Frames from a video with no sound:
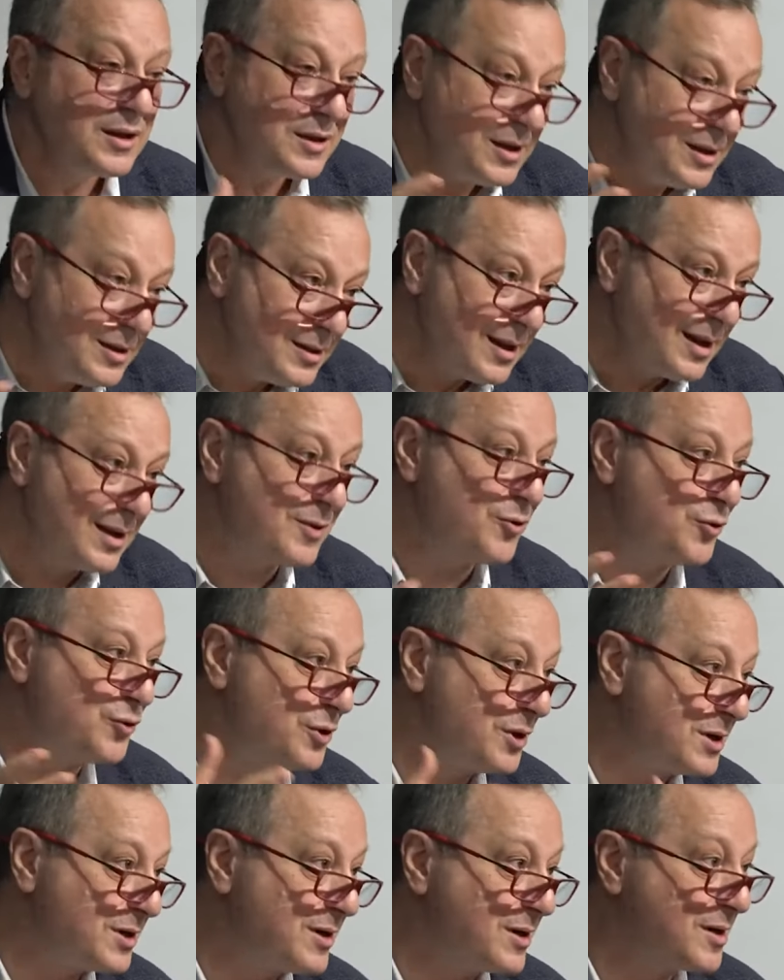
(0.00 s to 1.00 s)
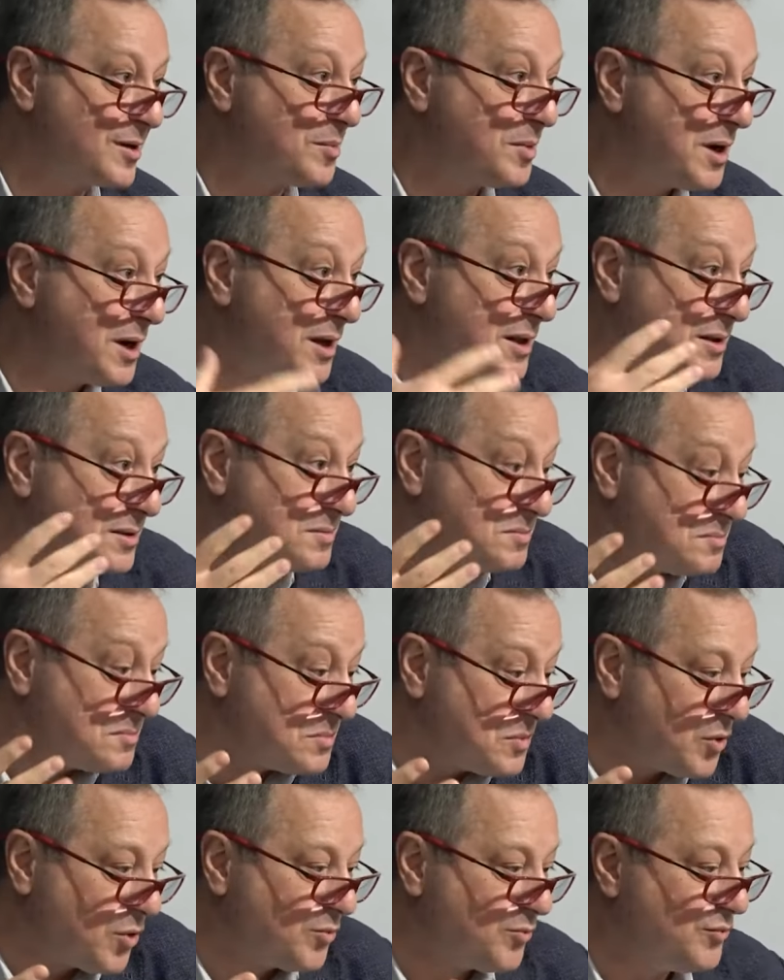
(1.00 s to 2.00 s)
In Nagorno-Karabakh,
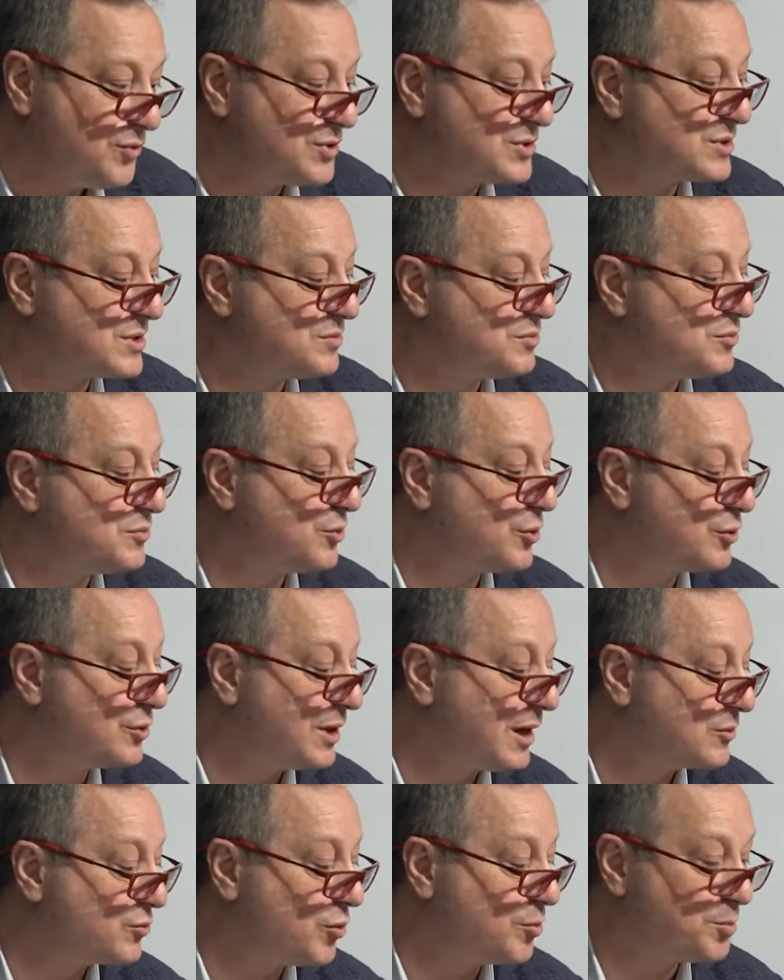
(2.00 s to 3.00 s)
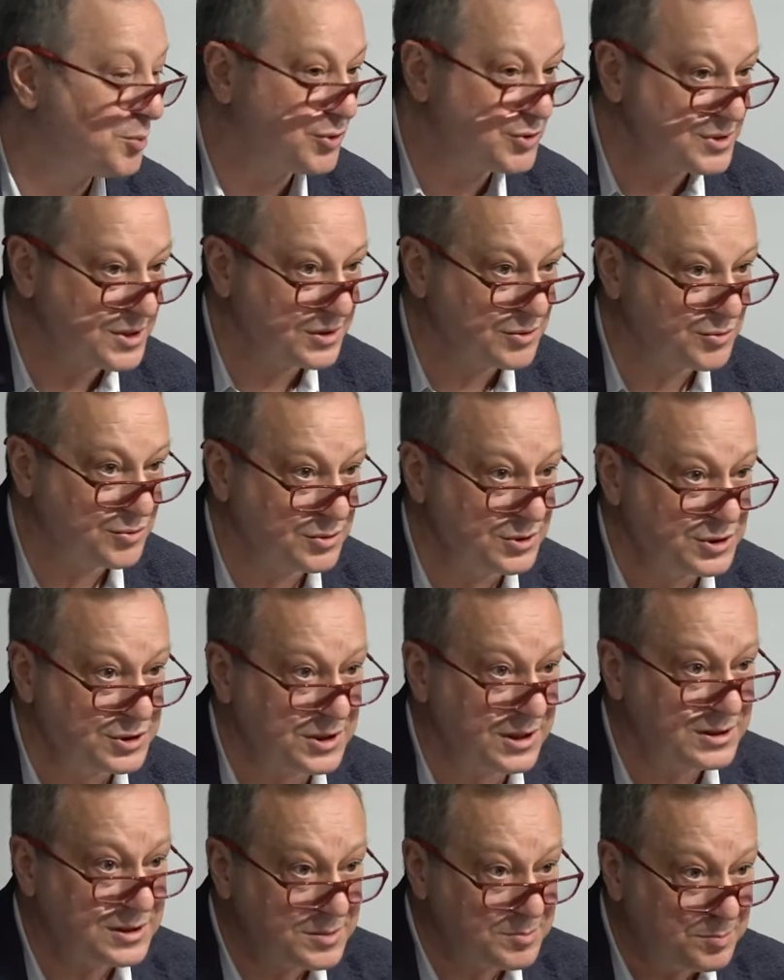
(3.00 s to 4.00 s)
obviously we were not opposing to each
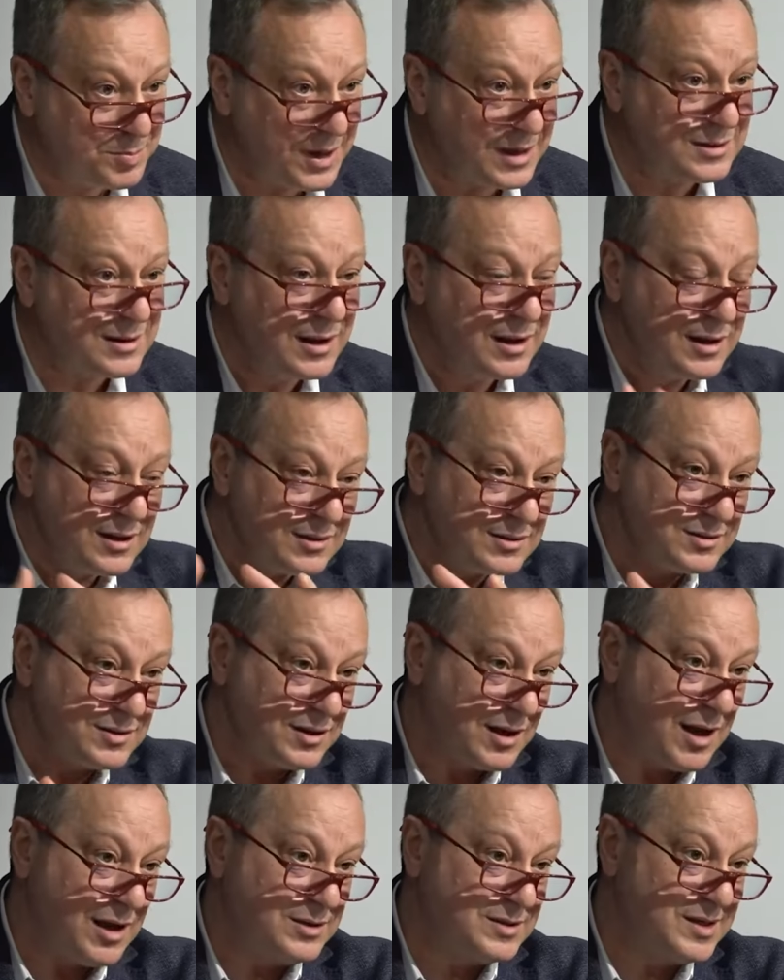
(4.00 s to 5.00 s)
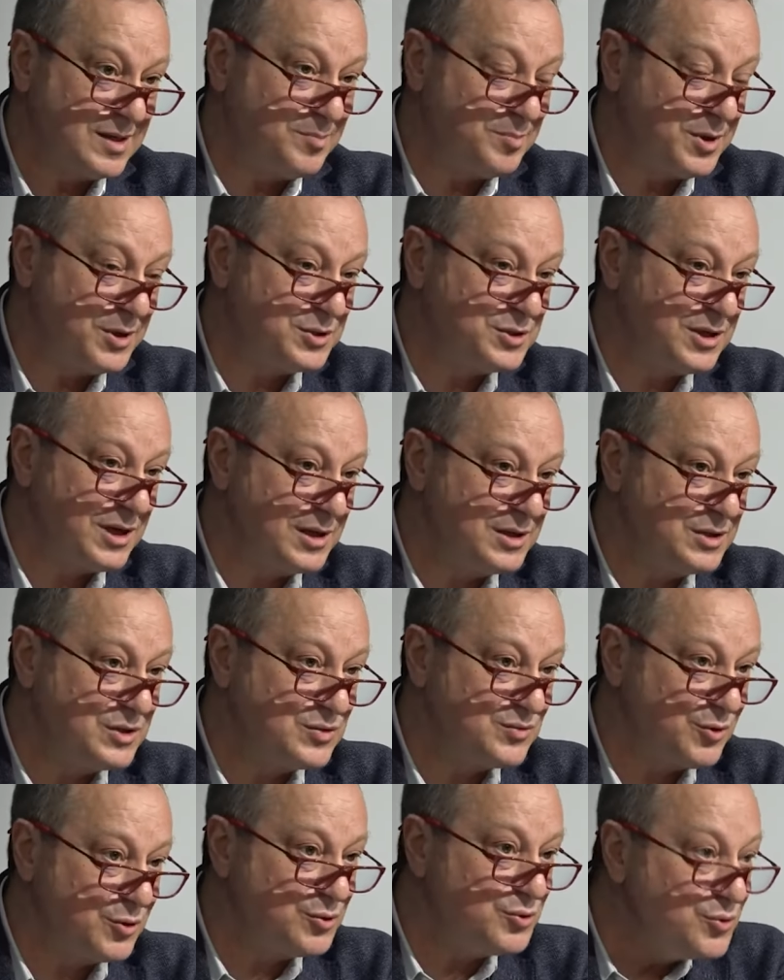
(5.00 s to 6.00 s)
other, but the
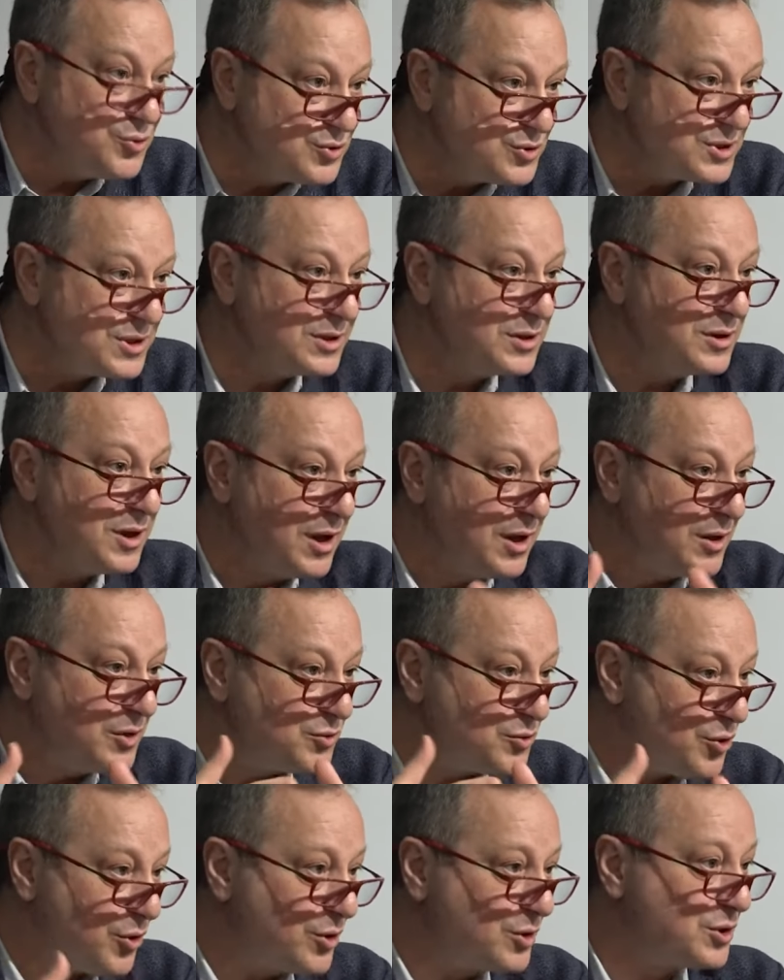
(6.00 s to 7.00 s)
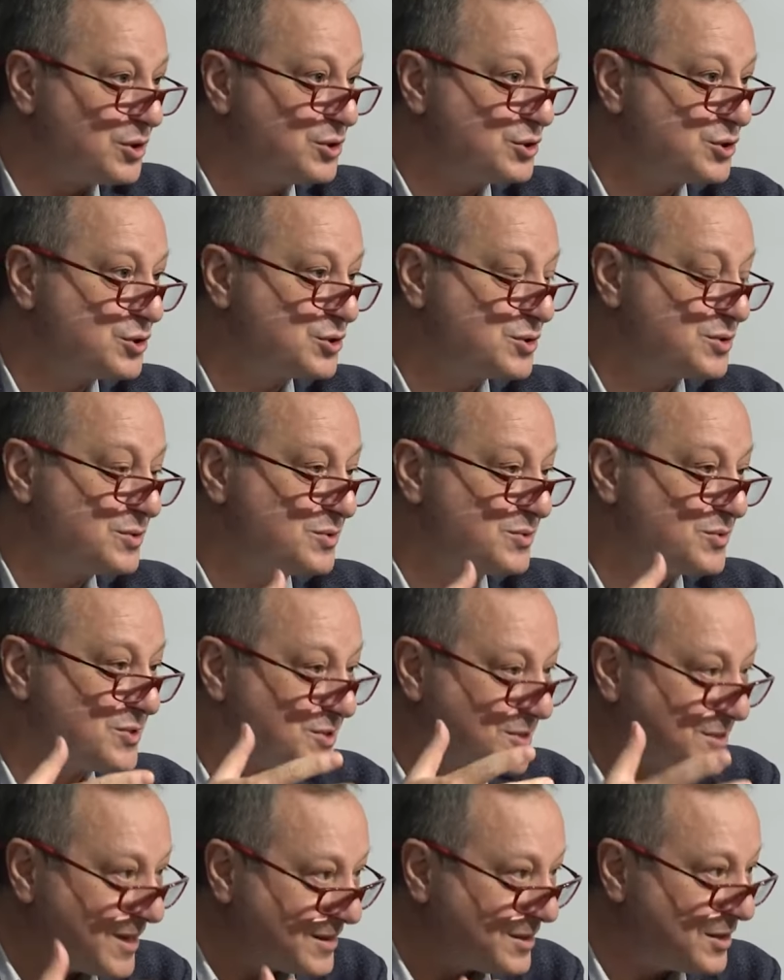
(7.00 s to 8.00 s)
Azerbaijanis were using Turkish
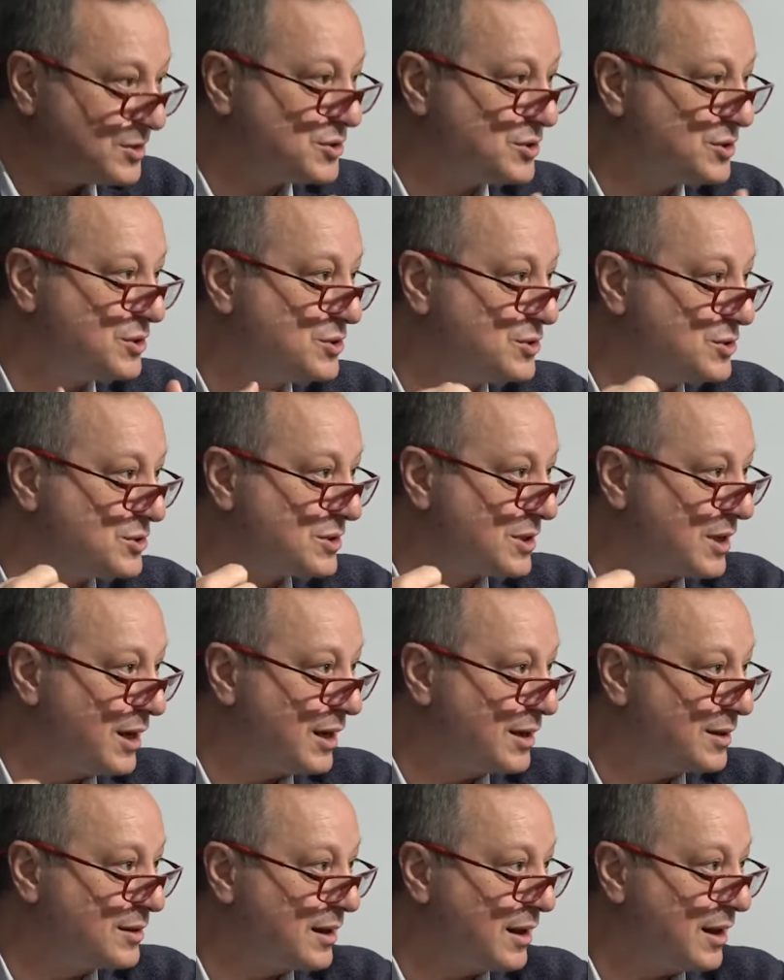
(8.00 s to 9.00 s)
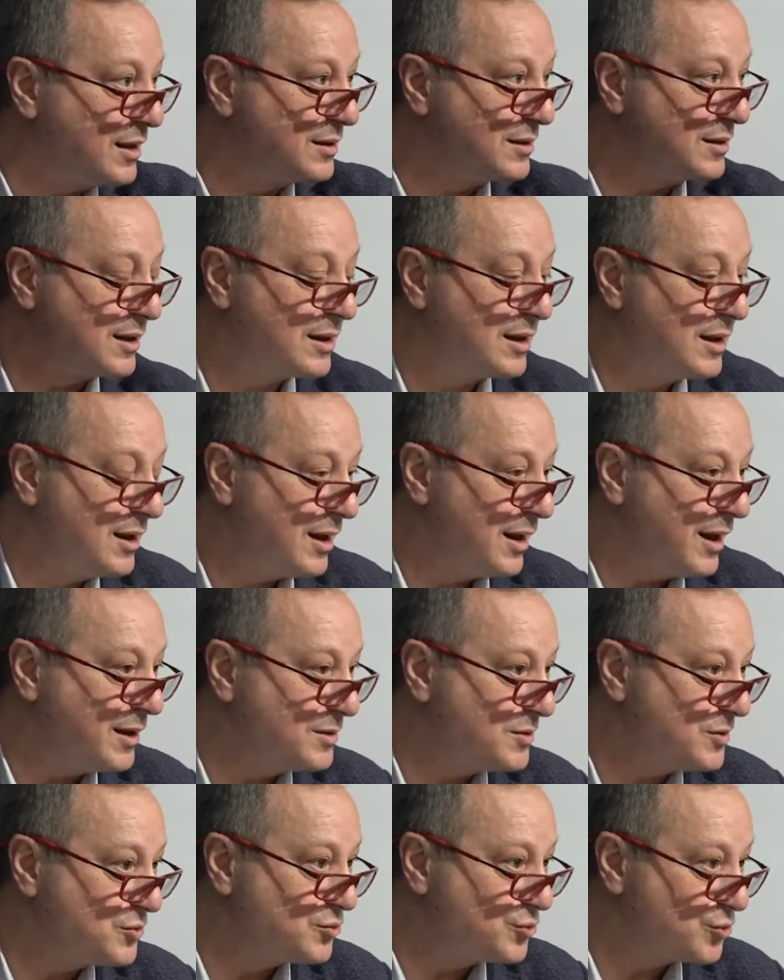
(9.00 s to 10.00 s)
strategies and
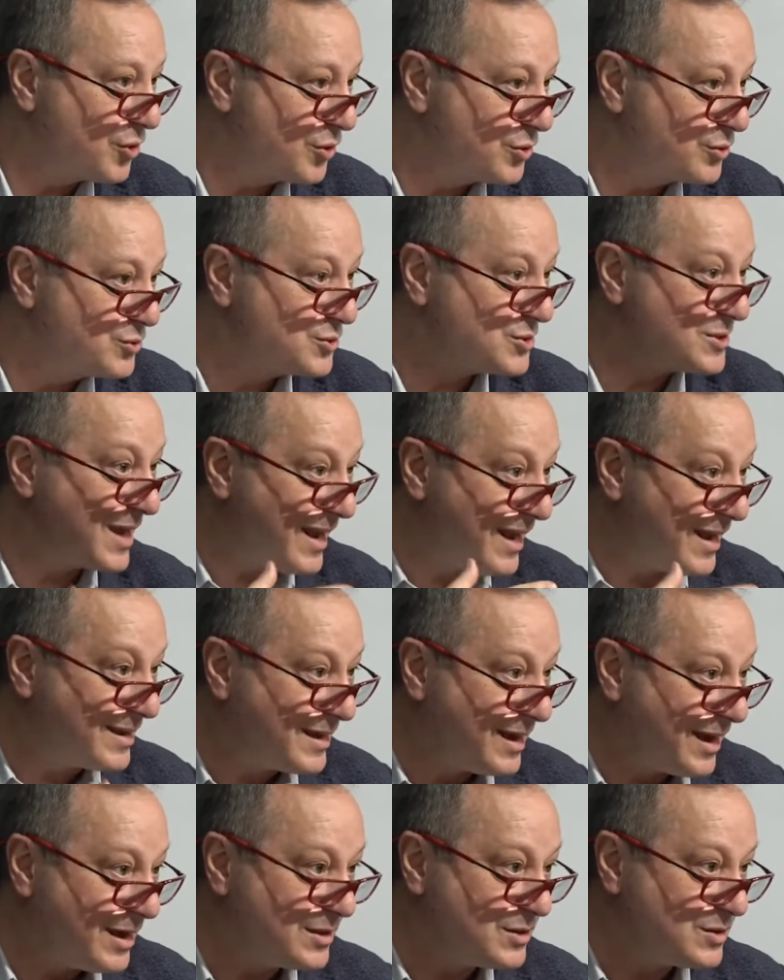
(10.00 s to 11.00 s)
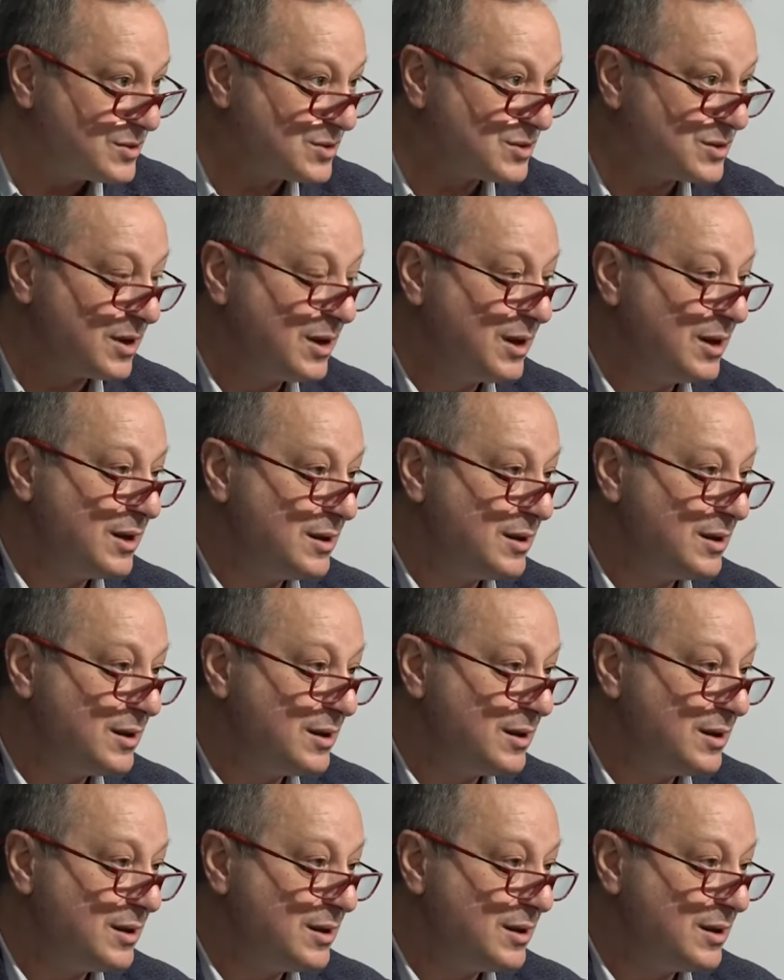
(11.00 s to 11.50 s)
the drones against